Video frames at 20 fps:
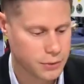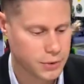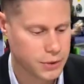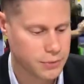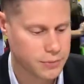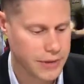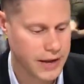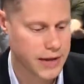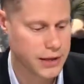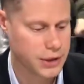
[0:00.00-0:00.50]

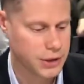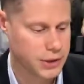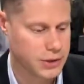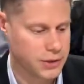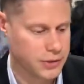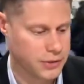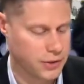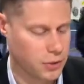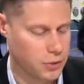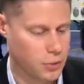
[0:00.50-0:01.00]
manage the
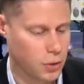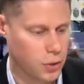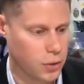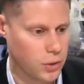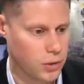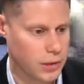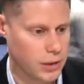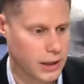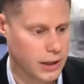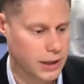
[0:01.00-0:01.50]

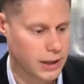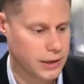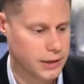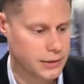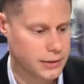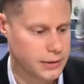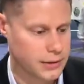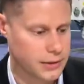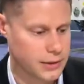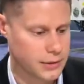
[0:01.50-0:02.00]
thermal
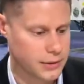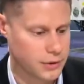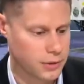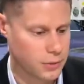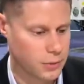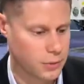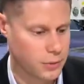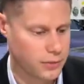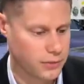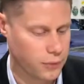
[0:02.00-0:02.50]

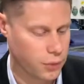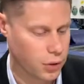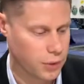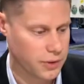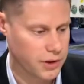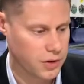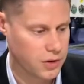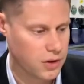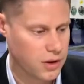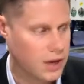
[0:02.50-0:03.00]

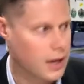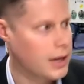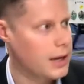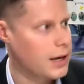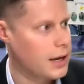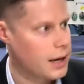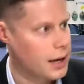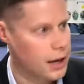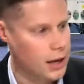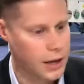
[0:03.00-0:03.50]
performance.
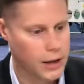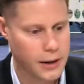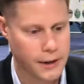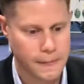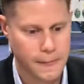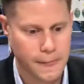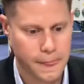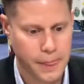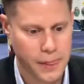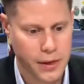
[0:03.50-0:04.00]

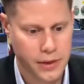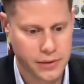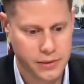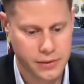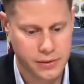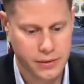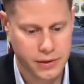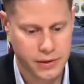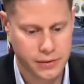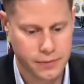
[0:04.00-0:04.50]

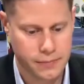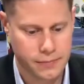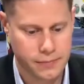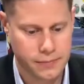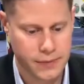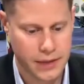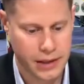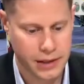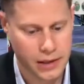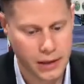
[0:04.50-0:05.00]
The
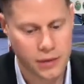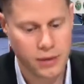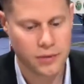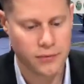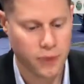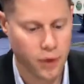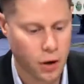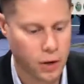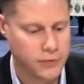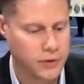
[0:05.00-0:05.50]
techniques
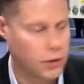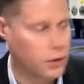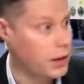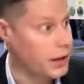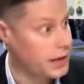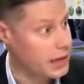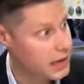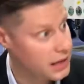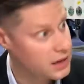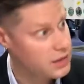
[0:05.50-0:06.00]
involved are
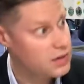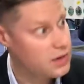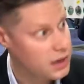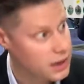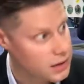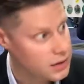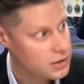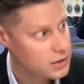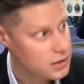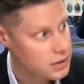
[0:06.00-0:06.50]
like heat
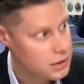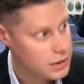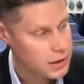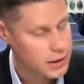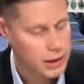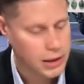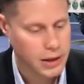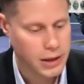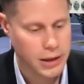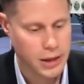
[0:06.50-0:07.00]
sinks,
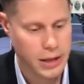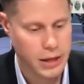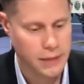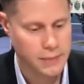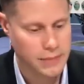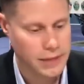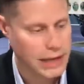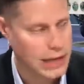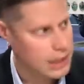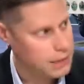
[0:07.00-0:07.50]

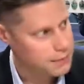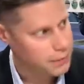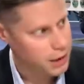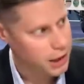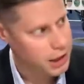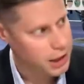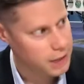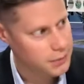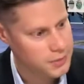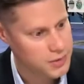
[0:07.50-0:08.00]
heat
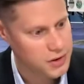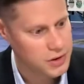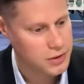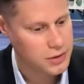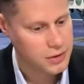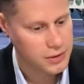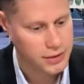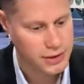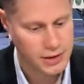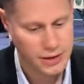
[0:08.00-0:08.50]
pipes,
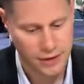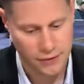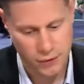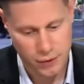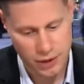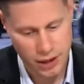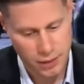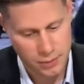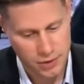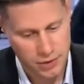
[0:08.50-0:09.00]

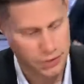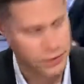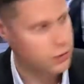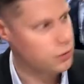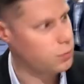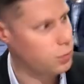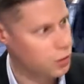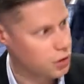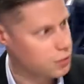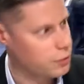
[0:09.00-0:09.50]
different types of
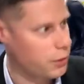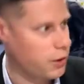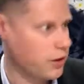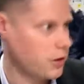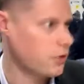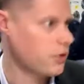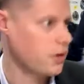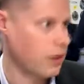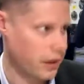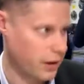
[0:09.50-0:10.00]
thermal
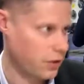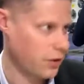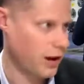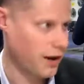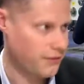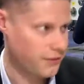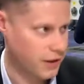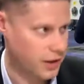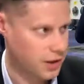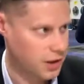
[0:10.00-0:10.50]
spreaders like
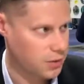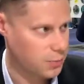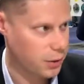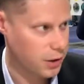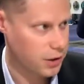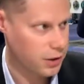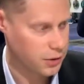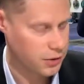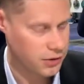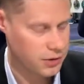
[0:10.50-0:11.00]
graphite
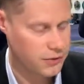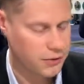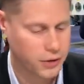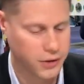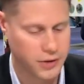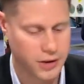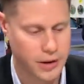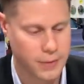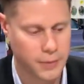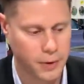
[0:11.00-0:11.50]
spreaders, for
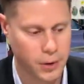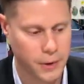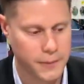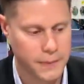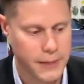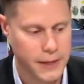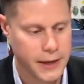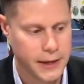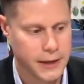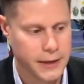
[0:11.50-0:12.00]
example.
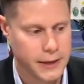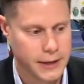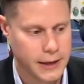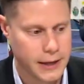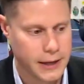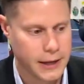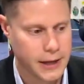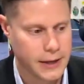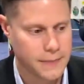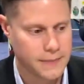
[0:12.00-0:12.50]

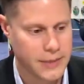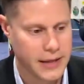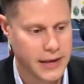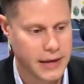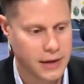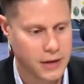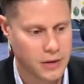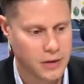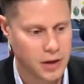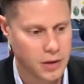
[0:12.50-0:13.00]

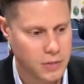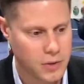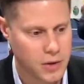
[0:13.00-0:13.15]
And in some